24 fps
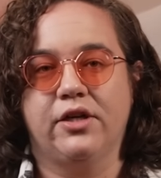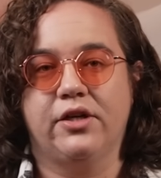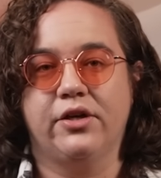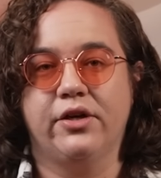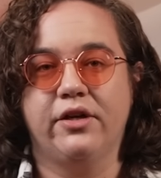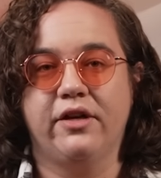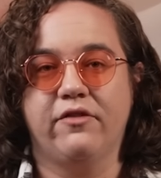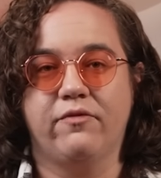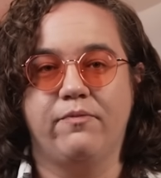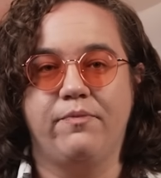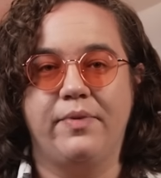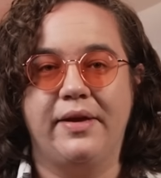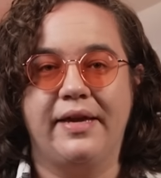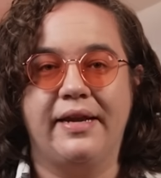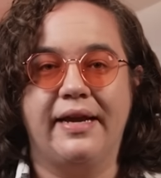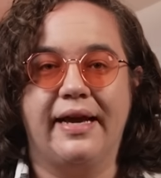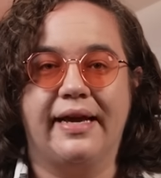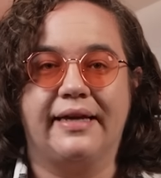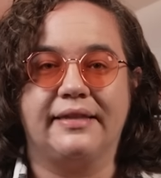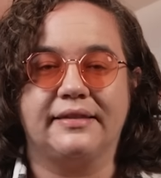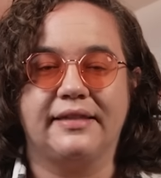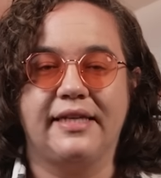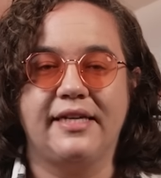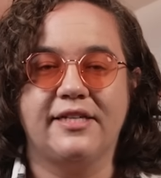there could have been
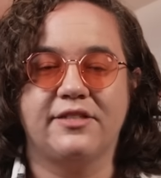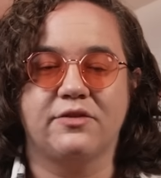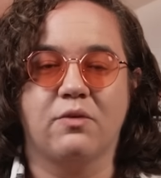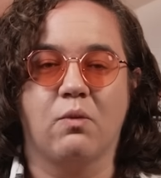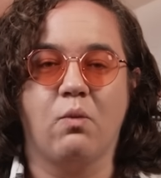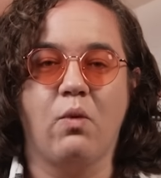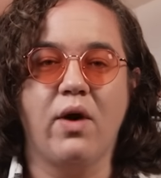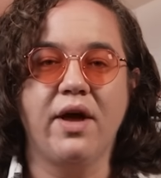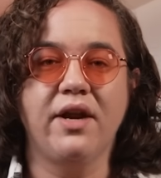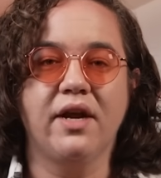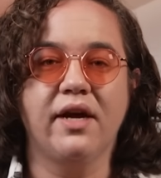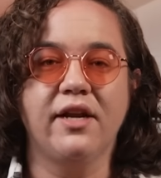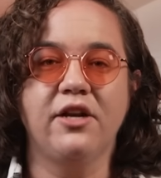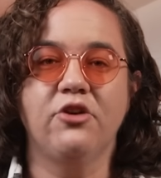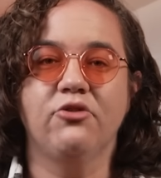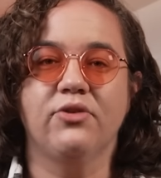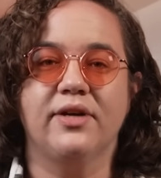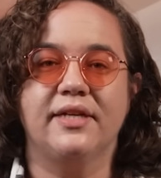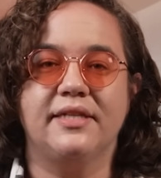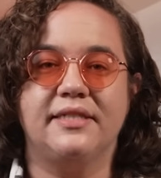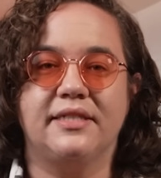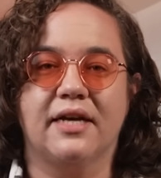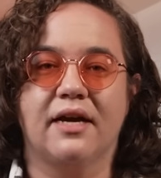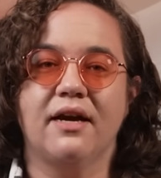at least
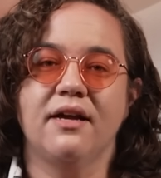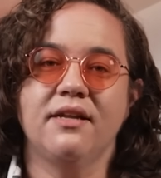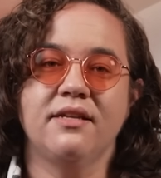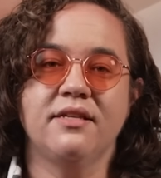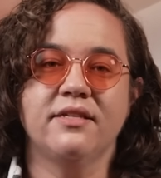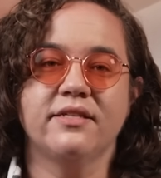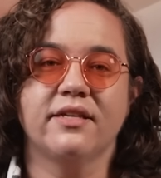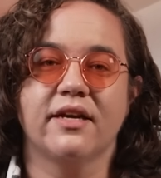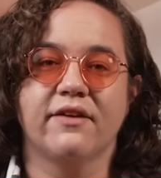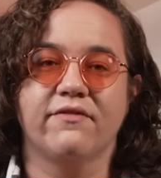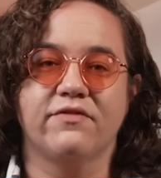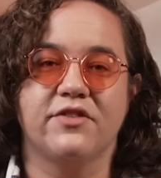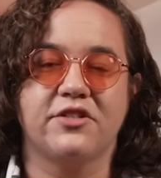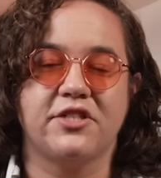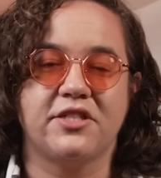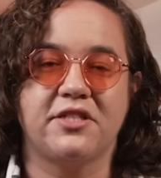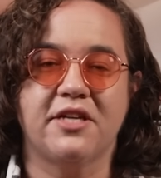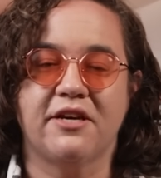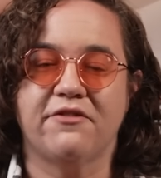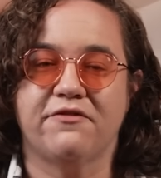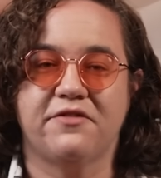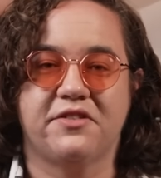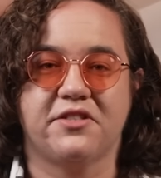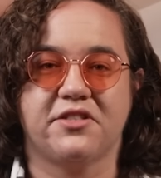100 tons of the
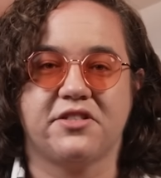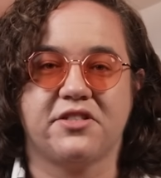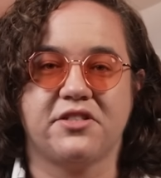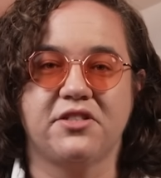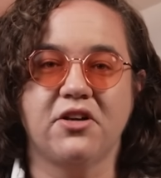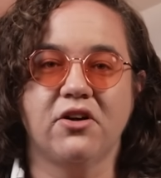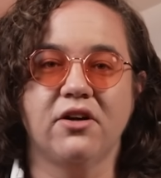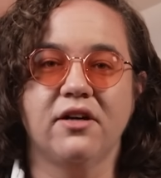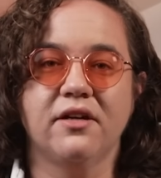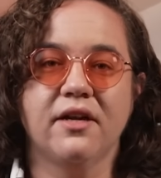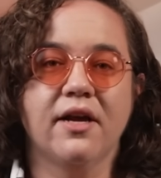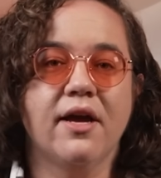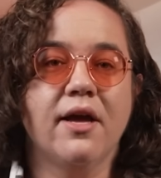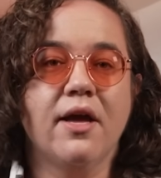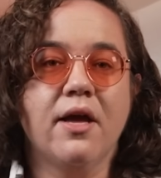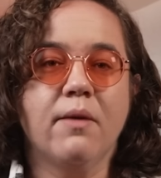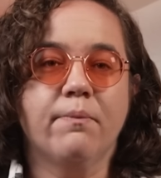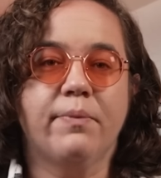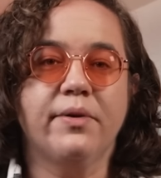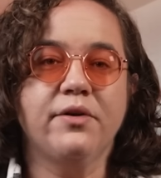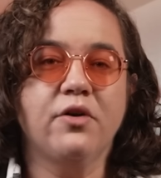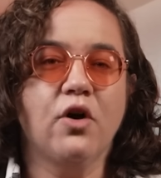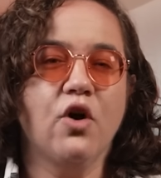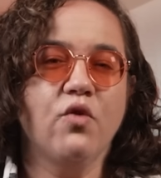stuff to start,
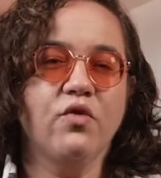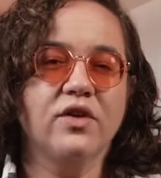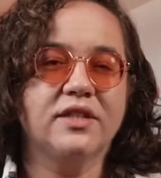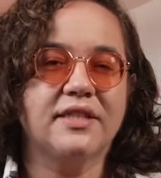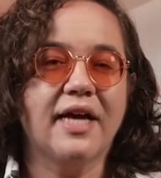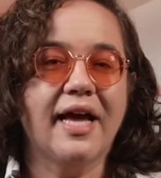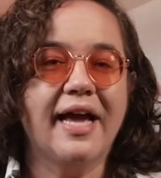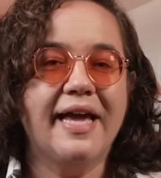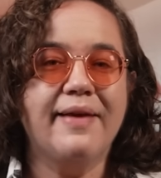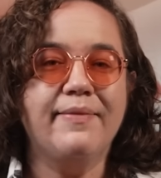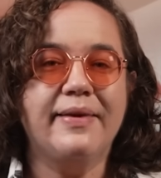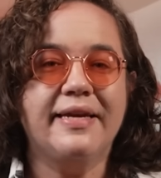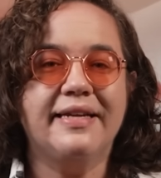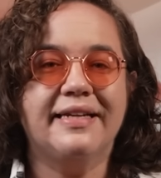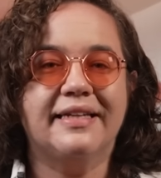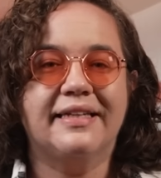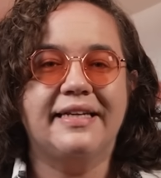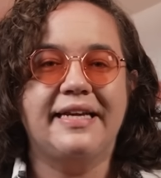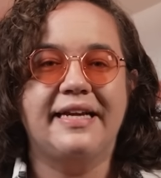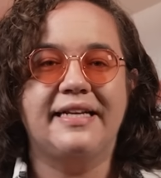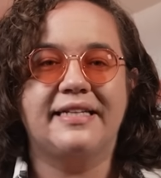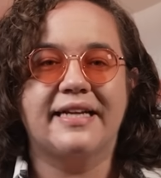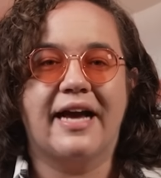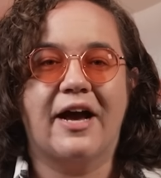but over time it
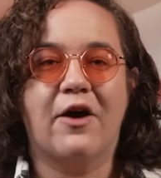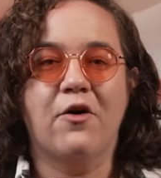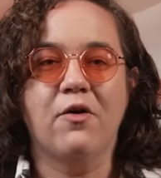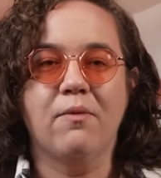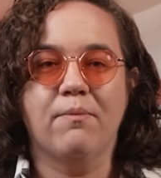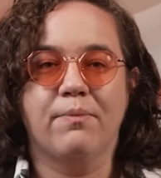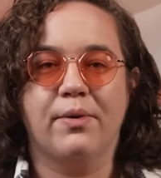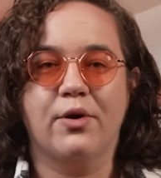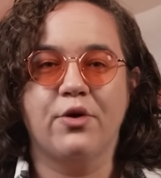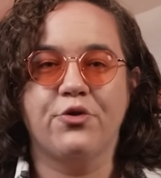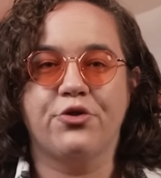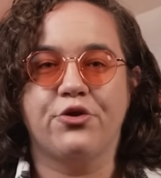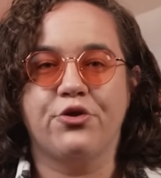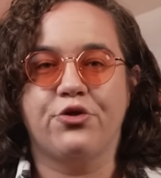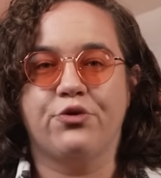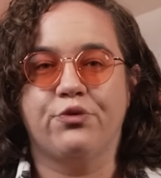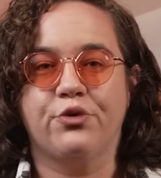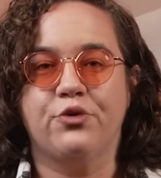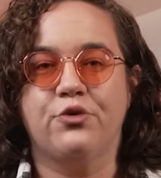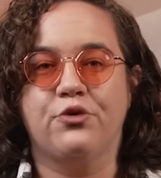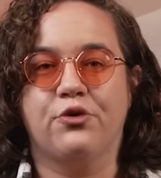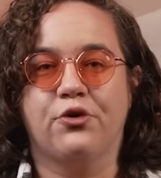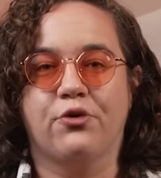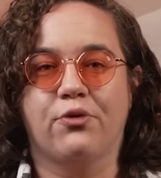leaked out both
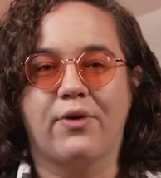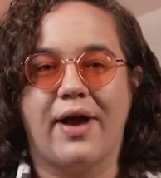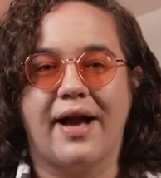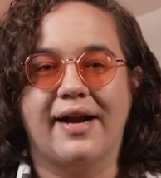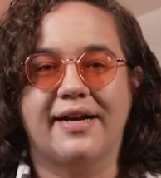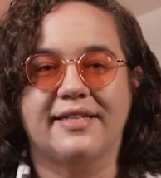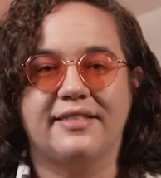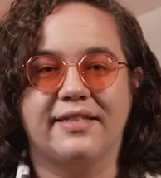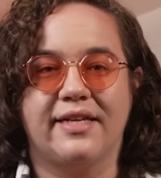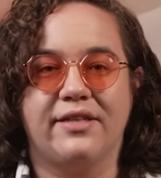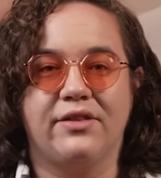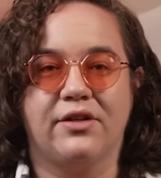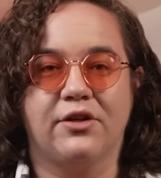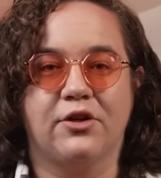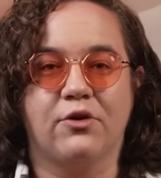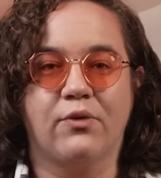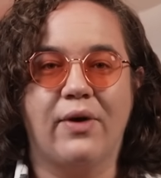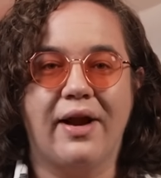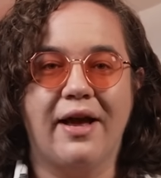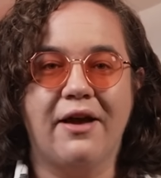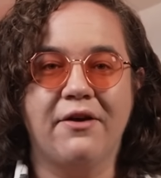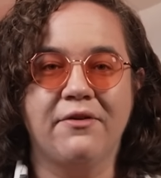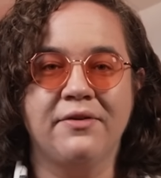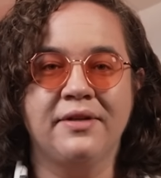through cracks in the
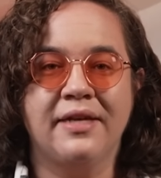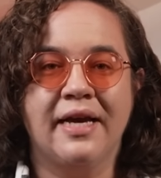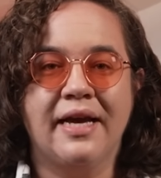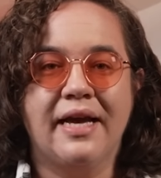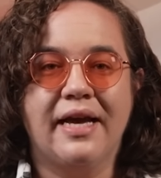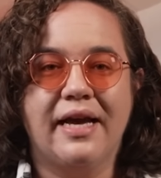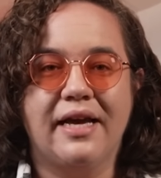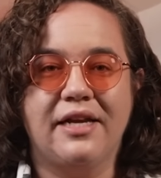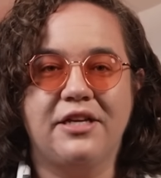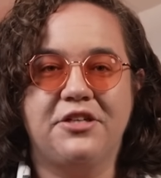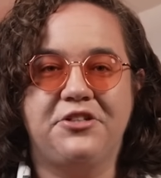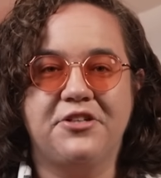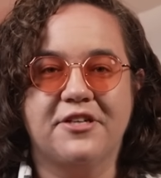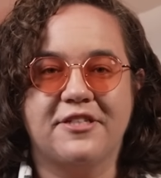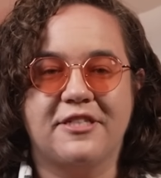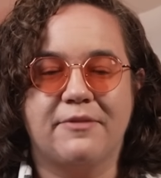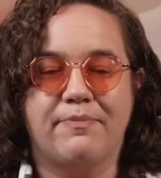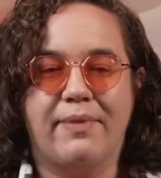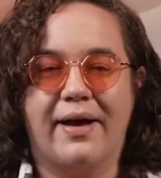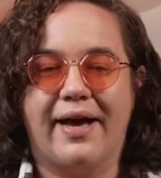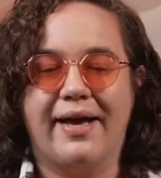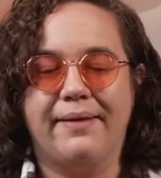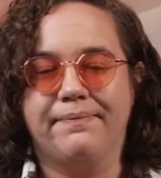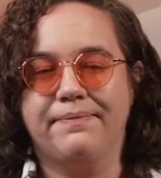ground and
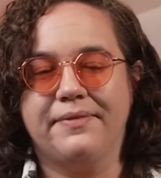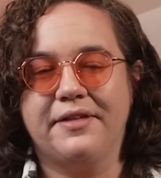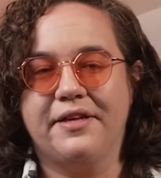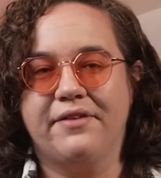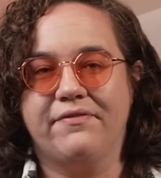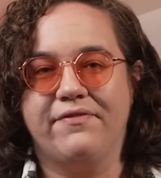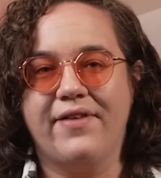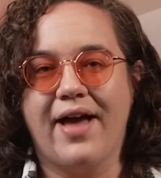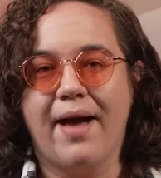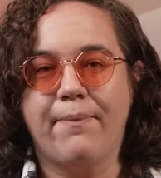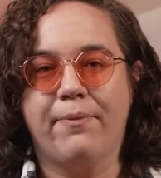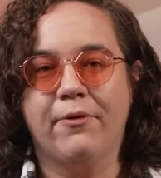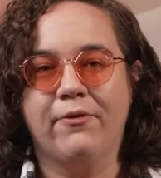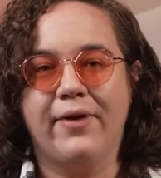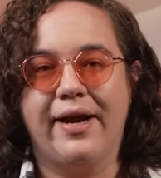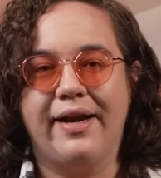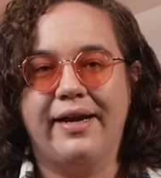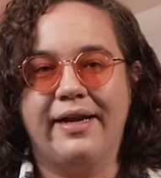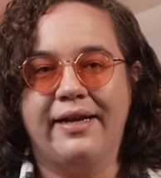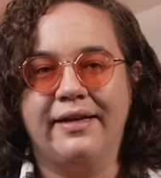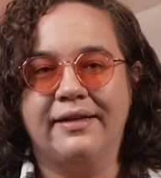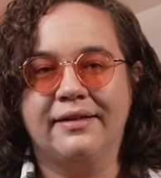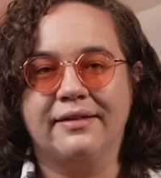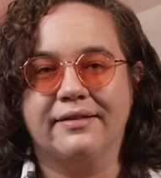just by evaporating
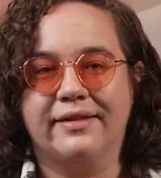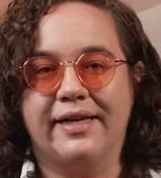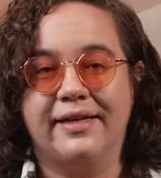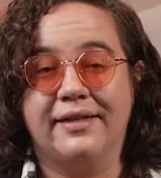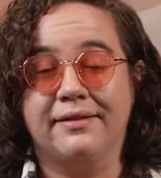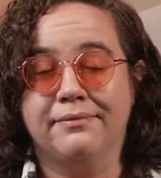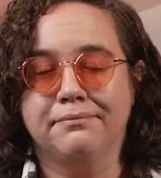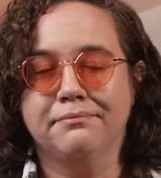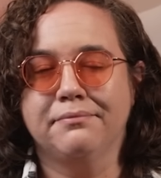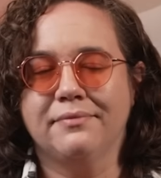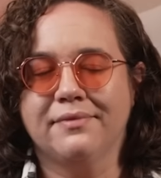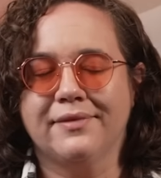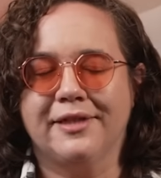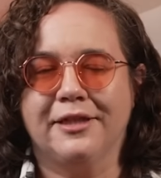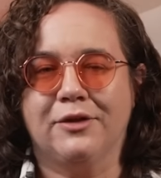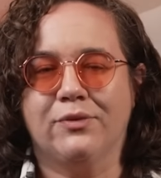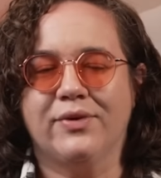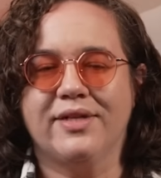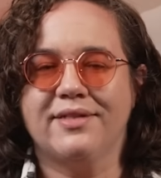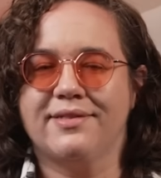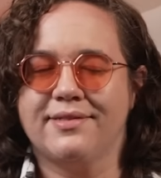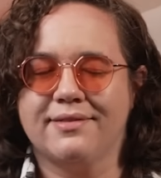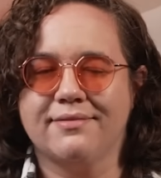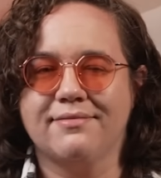evaporating like
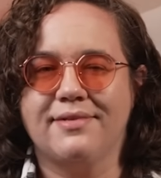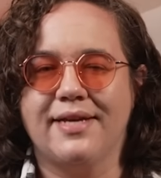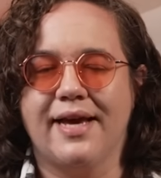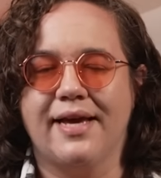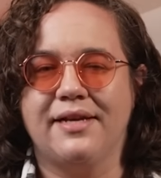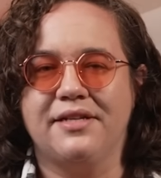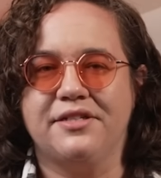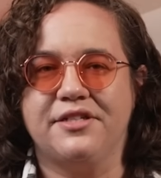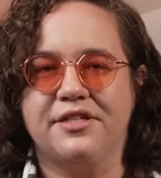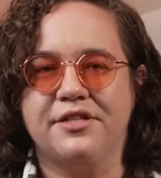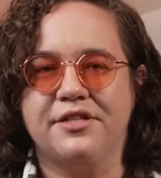liquids tend